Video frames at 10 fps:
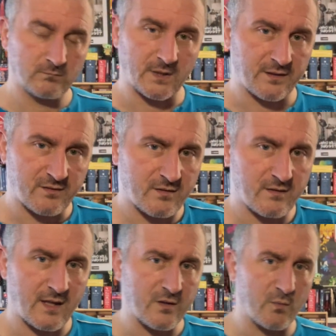
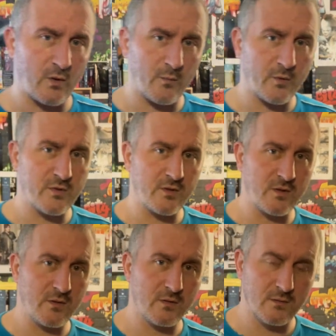That's what they want to
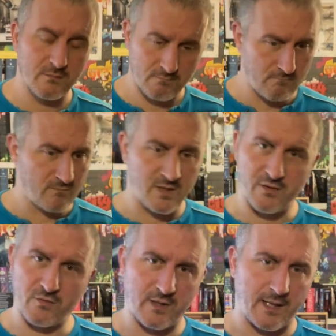do.
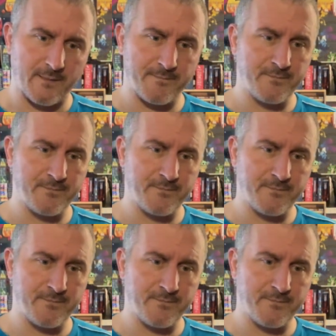That's okay.